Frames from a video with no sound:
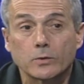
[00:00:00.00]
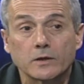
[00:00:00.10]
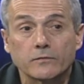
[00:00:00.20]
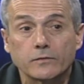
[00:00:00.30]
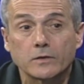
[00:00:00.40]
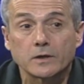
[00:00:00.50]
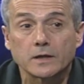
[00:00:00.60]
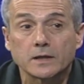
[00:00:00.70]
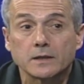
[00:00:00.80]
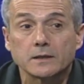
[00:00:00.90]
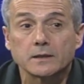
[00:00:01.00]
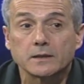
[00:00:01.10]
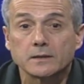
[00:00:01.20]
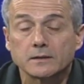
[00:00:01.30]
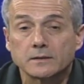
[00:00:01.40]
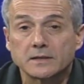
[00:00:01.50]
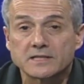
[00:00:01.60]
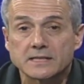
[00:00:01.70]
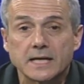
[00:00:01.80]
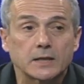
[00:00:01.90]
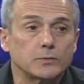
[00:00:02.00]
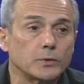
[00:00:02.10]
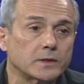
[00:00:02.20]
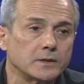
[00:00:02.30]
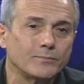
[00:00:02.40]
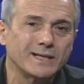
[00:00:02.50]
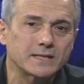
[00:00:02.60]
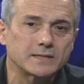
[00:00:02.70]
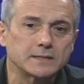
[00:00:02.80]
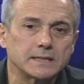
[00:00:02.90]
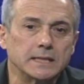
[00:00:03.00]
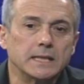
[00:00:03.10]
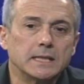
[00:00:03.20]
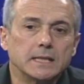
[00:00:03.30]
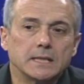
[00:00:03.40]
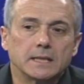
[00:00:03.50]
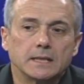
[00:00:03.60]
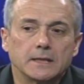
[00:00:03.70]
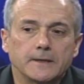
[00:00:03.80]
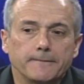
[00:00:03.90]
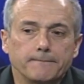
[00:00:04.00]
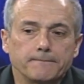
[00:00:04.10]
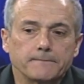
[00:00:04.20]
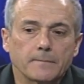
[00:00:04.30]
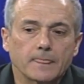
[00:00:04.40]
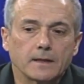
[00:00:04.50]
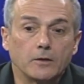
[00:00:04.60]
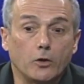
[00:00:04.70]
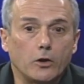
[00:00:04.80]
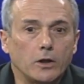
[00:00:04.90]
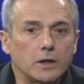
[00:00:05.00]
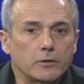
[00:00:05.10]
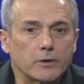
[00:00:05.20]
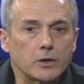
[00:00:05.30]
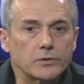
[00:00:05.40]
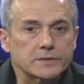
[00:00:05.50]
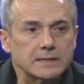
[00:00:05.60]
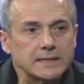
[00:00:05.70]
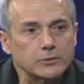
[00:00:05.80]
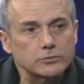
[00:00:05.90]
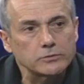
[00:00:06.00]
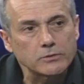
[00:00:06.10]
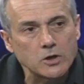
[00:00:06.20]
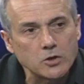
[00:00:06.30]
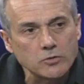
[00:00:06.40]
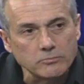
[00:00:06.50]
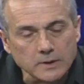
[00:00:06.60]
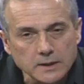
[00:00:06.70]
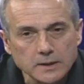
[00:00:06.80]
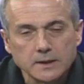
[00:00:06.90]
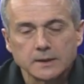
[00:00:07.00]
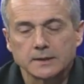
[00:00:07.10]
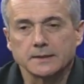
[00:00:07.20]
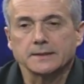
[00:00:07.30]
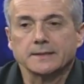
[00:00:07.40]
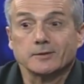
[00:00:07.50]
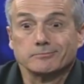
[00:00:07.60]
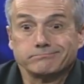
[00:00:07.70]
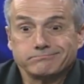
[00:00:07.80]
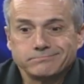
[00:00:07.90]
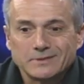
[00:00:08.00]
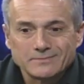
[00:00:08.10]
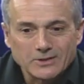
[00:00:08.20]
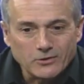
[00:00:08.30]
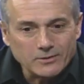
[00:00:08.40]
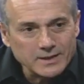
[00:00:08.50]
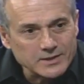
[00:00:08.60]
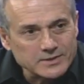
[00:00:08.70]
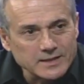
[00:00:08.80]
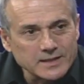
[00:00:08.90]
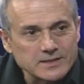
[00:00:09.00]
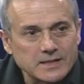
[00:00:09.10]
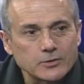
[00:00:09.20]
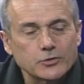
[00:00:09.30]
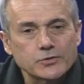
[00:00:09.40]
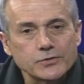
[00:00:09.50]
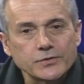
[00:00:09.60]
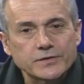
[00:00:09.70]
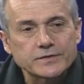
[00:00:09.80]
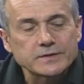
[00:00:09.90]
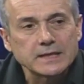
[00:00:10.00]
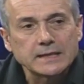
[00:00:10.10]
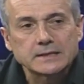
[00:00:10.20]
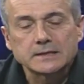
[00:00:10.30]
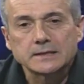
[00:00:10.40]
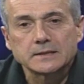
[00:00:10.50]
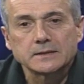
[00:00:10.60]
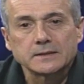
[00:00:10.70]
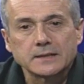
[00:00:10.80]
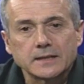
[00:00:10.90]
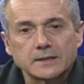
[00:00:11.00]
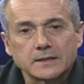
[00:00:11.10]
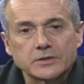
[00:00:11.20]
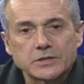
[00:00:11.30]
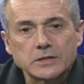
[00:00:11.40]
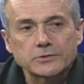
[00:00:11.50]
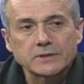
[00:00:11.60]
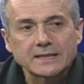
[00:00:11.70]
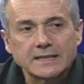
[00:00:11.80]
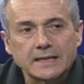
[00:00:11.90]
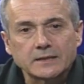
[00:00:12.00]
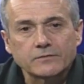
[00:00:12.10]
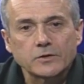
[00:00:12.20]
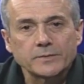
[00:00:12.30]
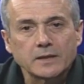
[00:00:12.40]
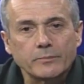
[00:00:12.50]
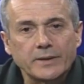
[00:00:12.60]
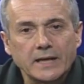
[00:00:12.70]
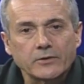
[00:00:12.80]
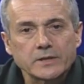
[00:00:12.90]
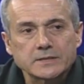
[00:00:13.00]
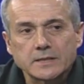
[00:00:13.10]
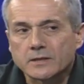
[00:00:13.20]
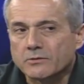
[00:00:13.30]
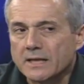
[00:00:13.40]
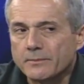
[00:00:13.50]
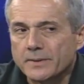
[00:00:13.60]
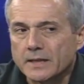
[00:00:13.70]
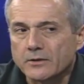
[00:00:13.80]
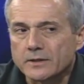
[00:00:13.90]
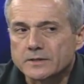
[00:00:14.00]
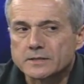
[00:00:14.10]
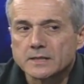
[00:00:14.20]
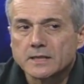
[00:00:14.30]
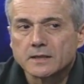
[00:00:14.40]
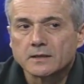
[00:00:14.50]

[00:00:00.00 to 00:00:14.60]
word for uh, uh, design with complexity. Um, all the roads lead to Rome. Uh, All these things are truths that uh, that the children get from their parents and grandparents.